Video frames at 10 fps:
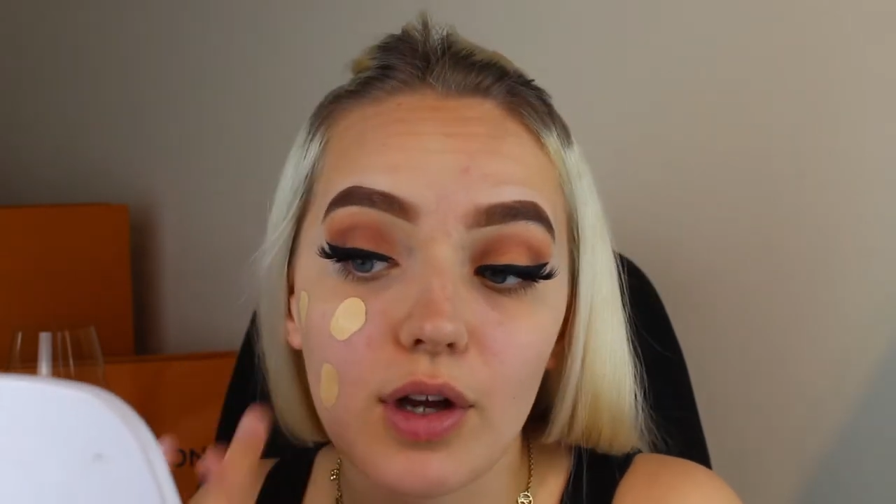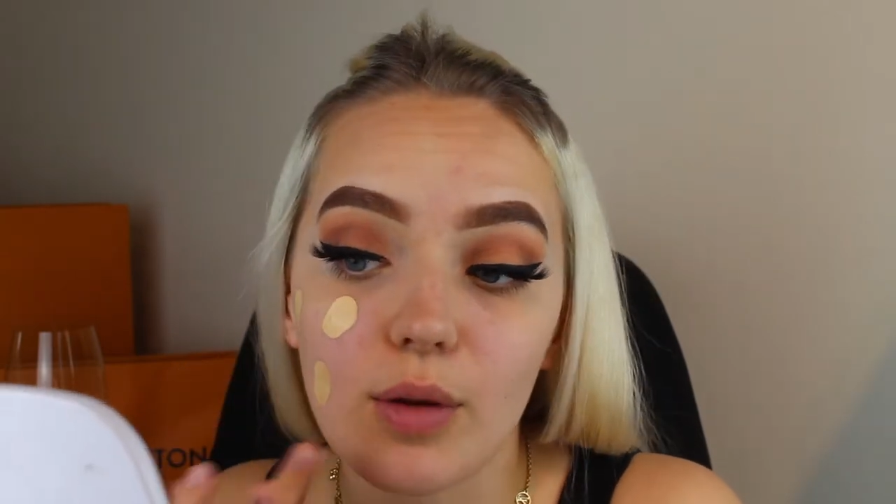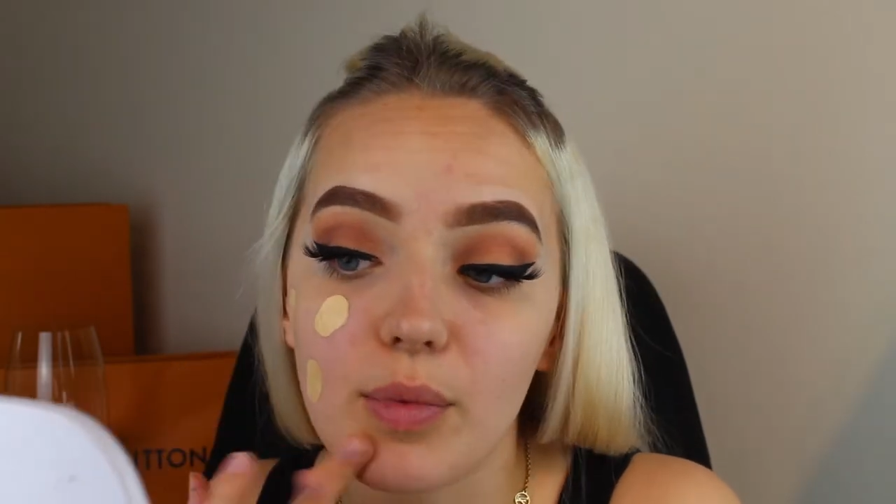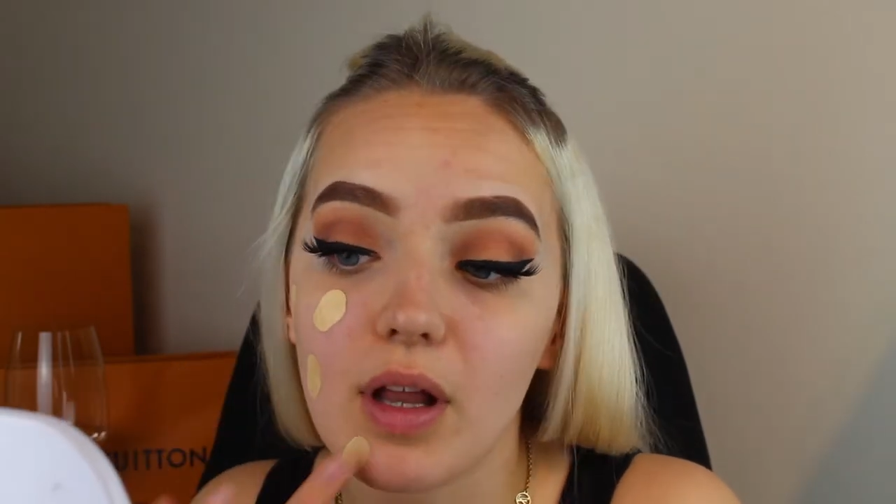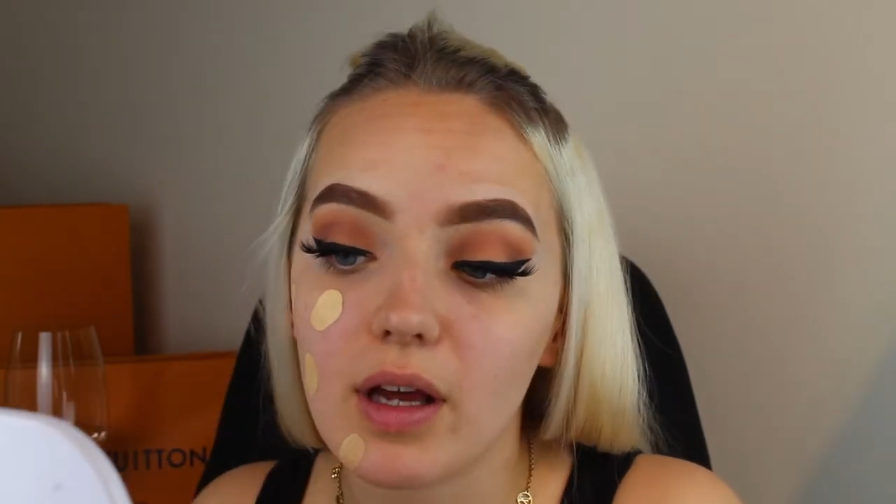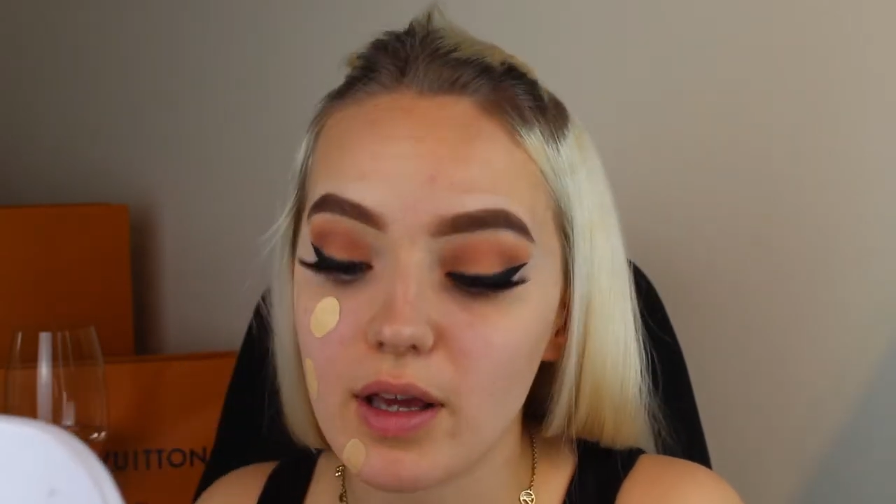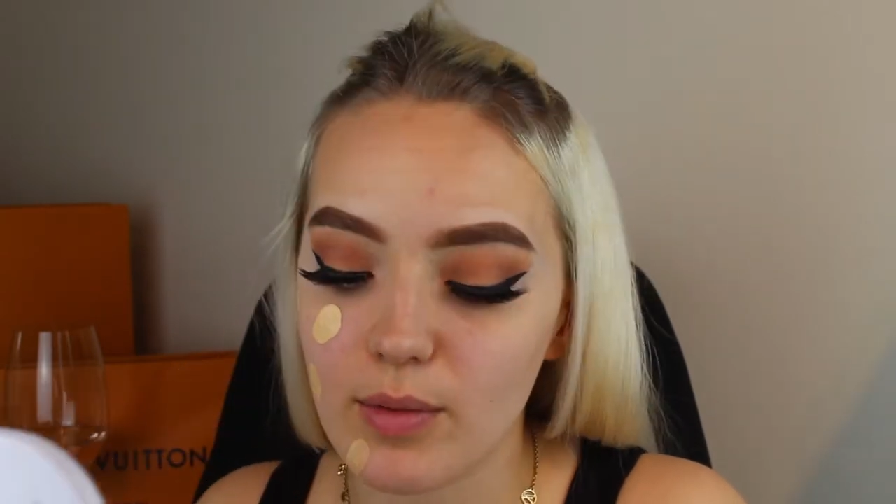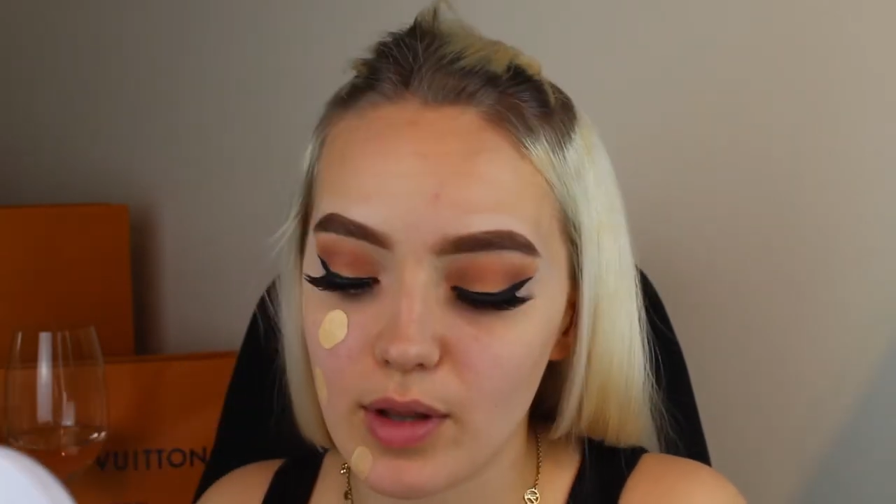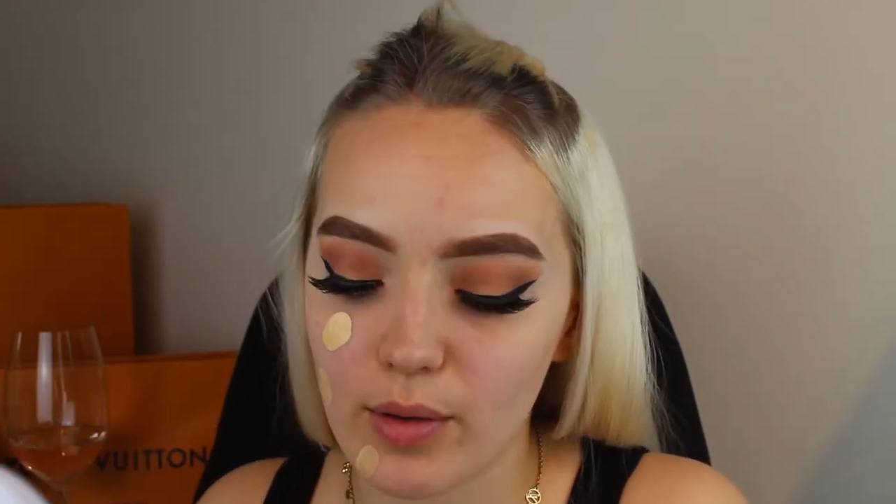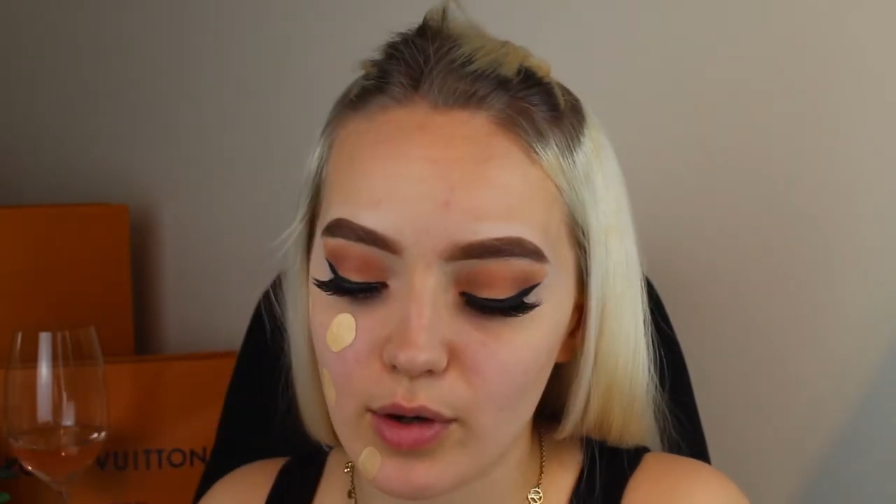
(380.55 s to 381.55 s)
and apply it
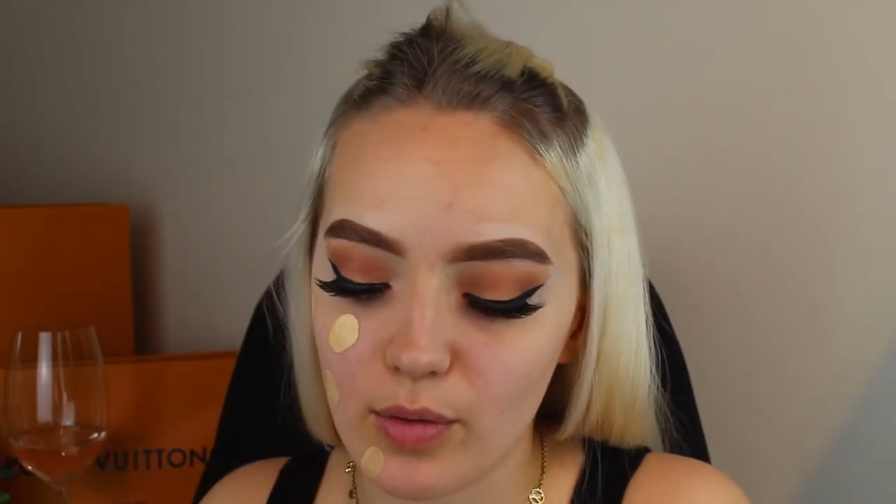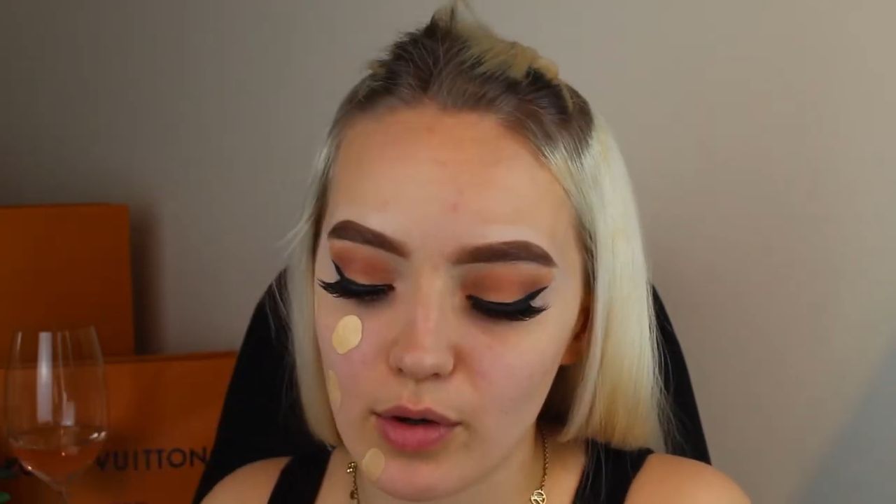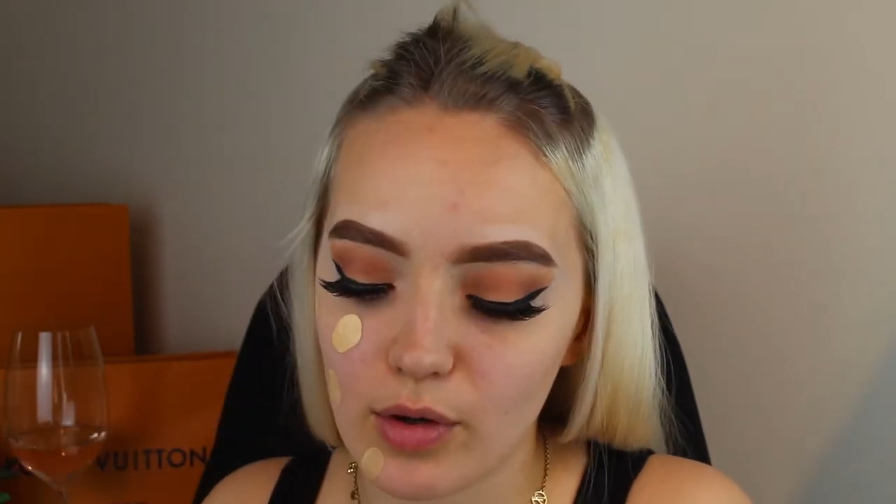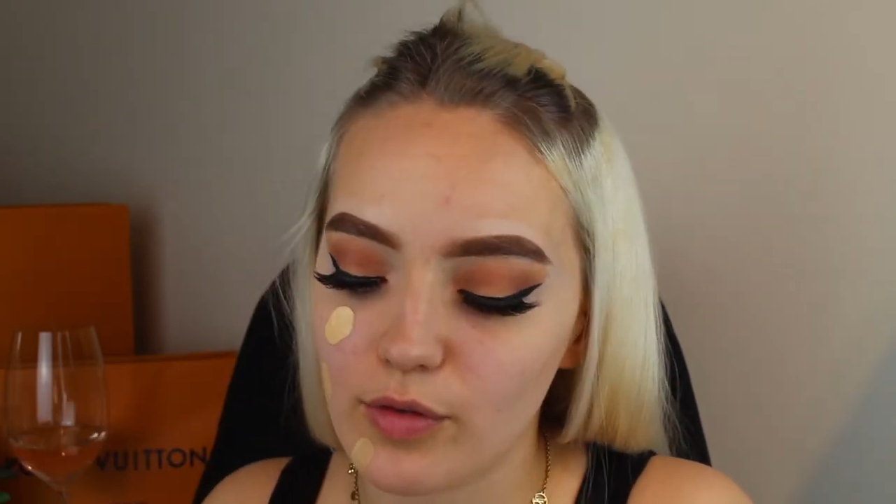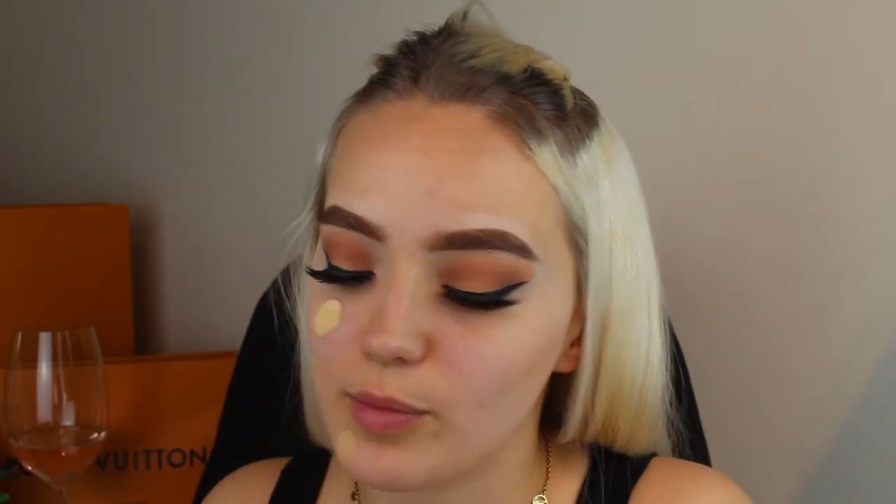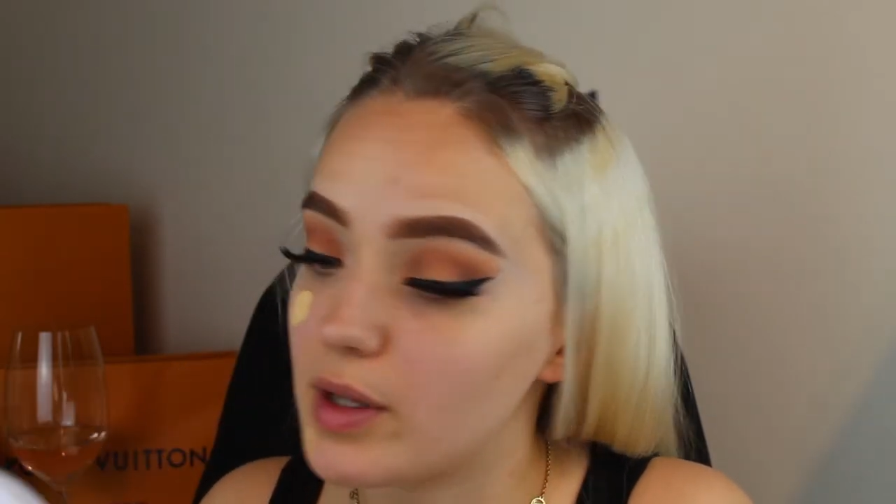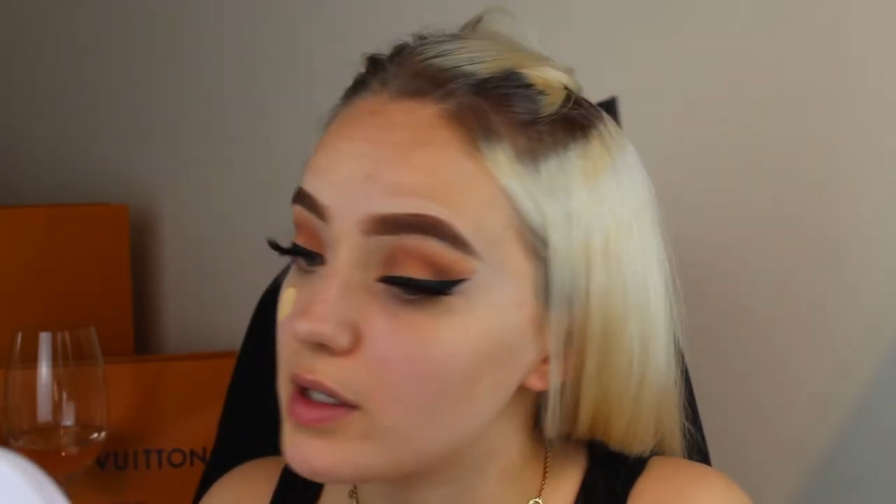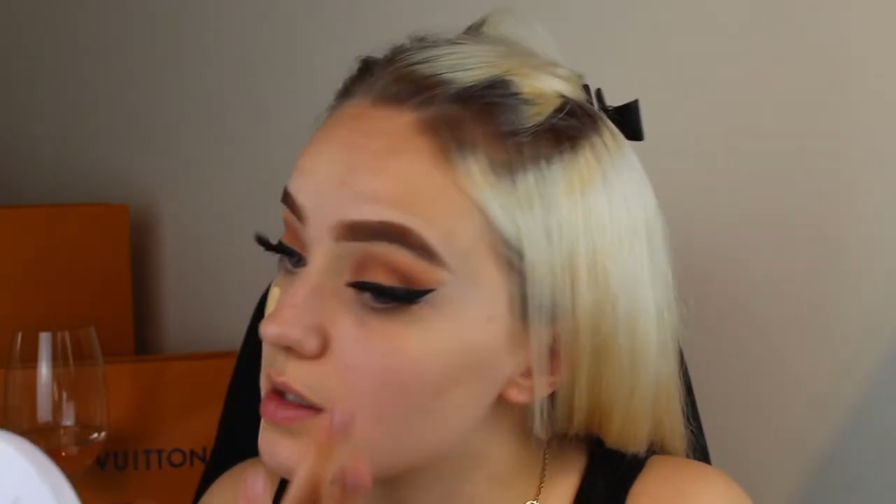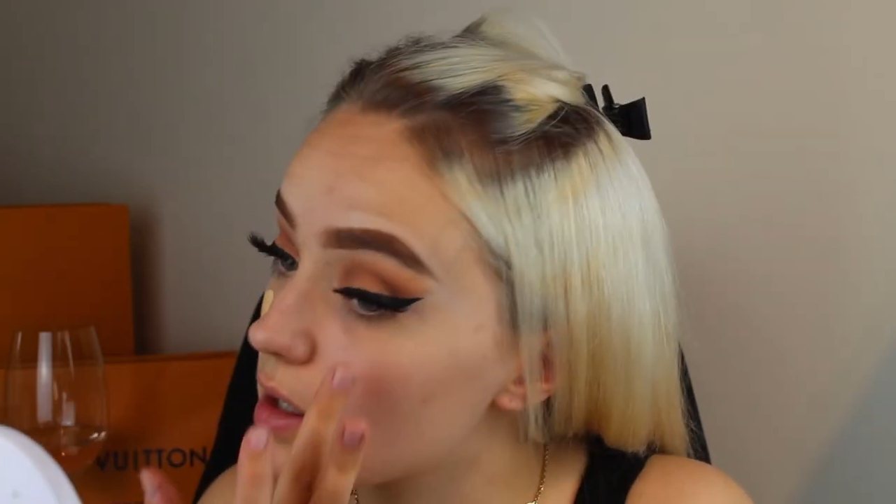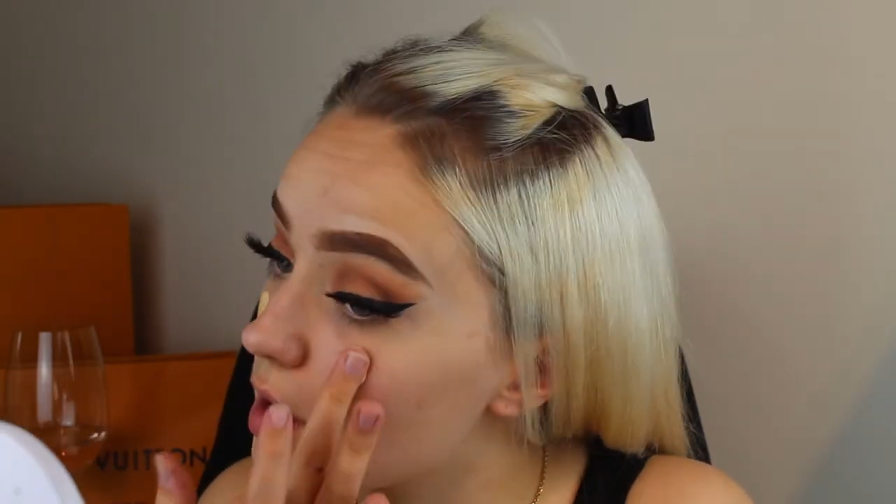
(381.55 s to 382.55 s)
without it going all over the place.